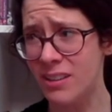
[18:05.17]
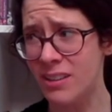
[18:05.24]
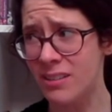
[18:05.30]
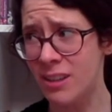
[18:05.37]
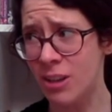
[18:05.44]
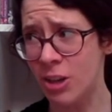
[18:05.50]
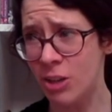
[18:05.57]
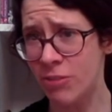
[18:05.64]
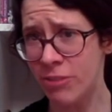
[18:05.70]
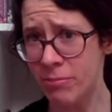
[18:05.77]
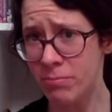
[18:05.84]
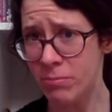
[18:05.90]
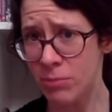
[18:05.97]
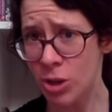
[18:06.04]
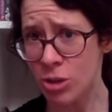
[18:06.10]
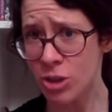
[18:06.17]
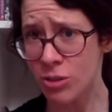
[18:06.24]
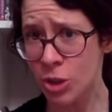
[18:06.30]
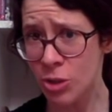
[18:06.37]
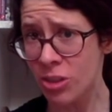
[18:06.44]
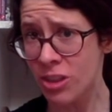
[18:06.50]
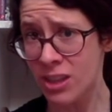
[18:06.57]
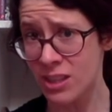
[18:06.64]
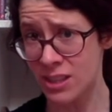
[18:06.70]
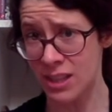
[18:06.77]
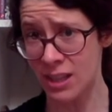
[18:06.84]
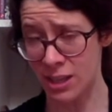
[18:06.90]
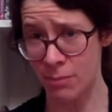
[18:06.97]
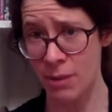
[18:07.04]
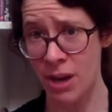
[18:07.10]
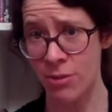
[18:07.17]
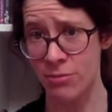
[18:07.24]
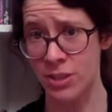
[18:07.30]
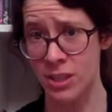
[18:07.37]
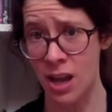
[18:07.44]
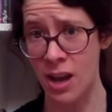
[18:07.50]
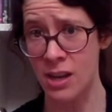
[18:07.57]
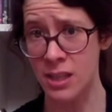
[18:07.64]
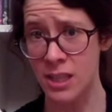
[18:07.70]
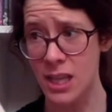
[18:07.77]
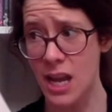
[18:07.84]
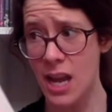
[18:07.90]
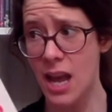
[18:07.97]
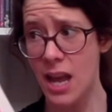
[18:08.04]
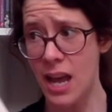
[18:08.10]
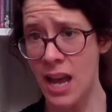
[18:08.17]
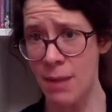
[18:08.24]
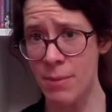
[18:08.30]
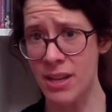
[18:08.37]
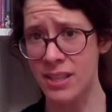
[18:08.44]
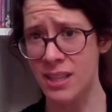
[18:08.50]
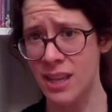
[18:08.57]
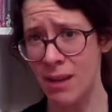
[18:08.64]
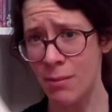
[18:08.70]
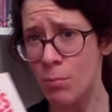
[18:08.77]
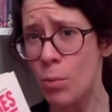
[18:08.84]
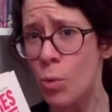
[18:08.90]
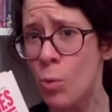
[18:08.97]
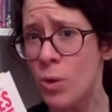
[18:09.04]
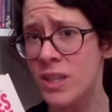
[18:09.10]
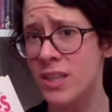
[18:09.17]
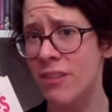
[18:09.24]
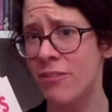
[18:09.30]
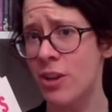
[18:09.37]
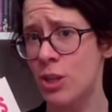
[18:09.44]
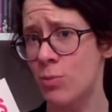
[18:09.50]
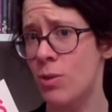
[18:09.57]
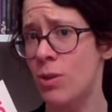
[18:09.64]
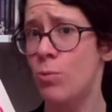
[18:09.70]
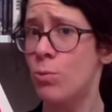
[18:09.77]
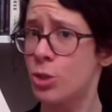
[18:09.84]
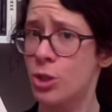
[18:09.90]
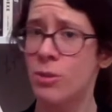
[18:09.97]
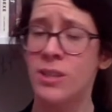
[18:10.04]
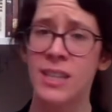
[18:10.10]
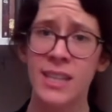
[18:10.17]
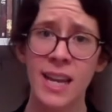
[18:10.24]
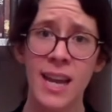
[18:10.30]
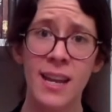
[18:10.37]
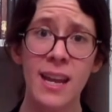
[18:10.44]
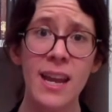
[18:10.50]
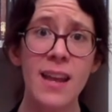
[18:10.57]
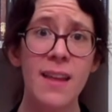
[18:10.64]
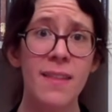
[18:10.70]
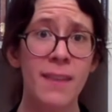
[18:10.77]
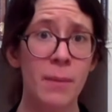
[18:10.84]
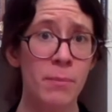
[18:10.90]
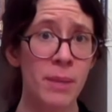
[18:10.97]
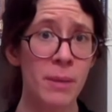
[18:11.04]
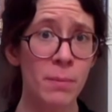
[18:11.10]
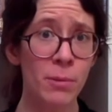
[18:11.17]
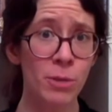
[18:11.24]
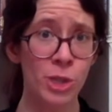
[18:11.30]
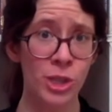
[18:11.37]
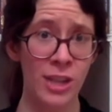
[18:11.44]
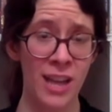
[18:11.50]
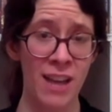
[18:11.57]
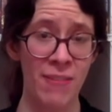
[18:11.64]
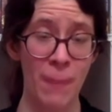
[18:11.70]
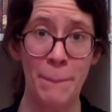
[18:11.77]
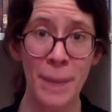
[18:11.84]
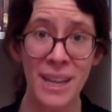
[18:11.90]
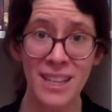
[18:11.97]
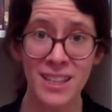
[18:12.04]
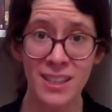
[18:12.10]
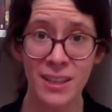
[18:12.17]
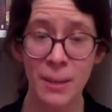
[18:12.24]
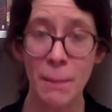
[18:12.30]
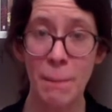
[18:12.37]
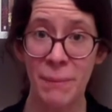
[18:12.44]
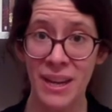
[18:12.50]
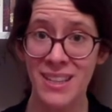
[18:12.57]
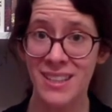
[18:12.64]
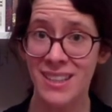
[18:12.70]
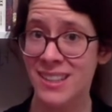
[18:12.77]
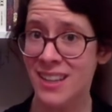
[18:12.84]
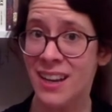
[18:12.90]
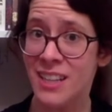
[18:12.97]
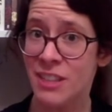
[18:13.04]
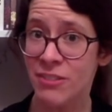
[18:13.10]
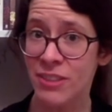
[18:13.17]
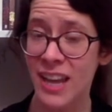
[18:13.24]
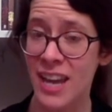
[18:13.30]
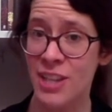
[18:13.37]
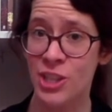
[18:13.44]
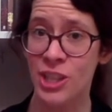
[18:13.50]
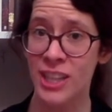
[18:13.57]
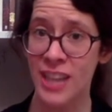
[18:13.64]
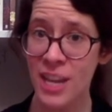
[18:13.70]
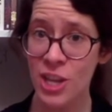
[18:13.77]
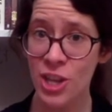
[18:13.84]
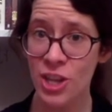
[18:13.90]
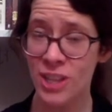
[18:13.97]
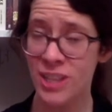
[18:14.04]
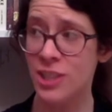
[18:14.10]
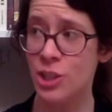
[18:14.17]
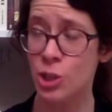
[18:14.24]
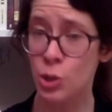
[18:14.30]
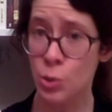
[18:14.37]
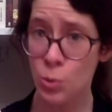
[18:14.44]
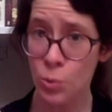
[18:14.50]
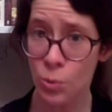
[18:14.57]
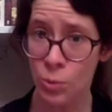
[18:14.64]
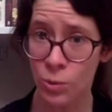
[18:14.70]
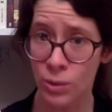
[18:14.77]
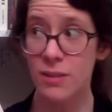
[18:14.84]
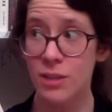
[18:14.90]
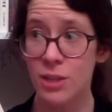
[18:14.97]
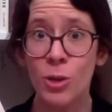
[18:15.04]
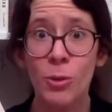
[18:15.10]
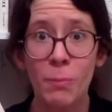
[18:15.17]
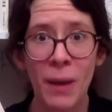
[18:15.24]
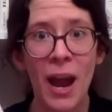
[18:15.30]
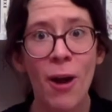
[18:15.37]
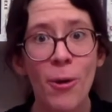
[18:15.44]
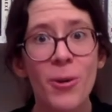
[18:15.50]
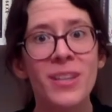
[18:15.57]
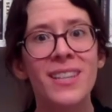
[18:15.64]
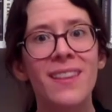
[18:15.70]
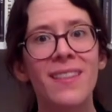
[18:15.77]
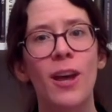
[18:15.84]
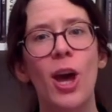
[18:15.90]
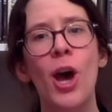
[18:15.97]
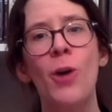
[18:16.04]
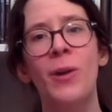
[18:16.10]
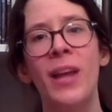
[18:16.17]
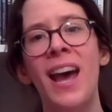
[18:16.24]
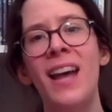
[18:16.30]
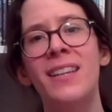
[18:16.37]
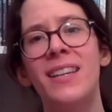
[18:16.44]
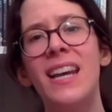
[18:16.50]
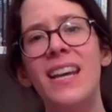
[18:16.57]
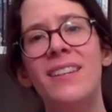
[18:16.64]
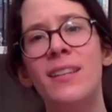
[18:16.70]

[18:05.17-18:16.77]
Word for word: There are lots of good things that come out of science and medicine. I'm always the first one also to say that people should have better basic scientific education in school. So the power is in their own hands.